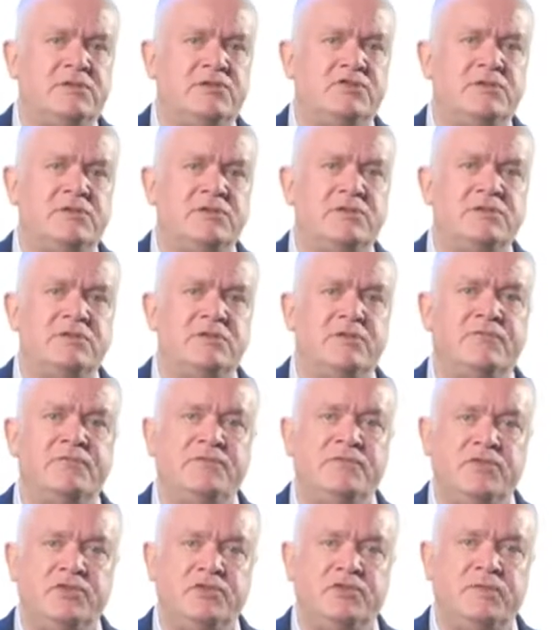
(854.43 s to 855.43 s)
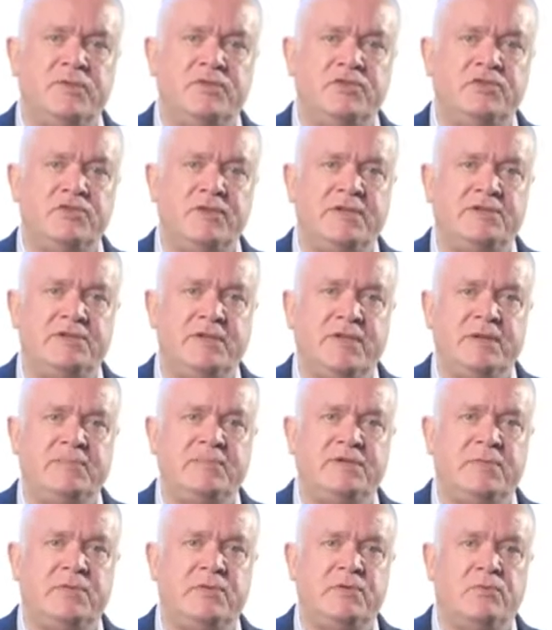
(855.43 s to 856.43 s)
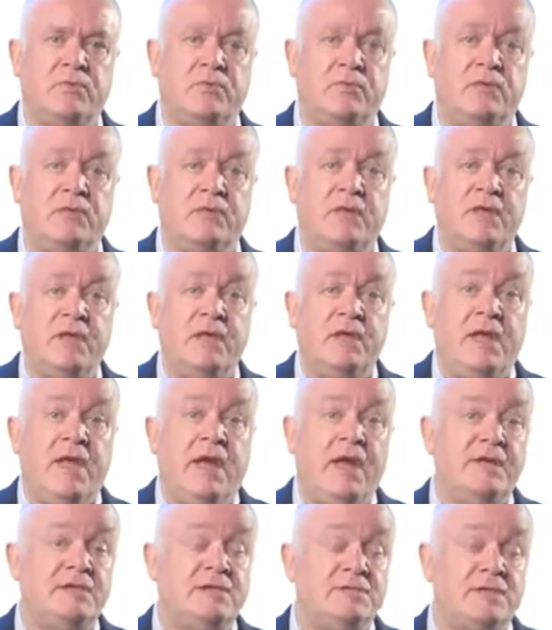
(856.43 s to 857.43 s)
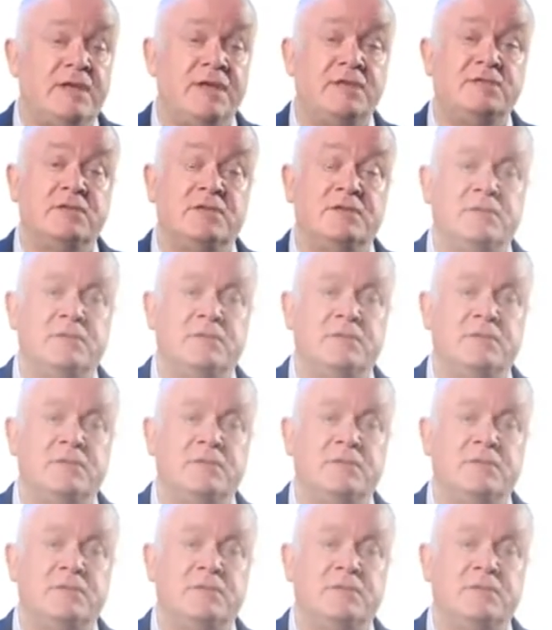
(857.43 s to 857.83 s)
such as a soft tissue injury to the abdominal wall, NSAIDs are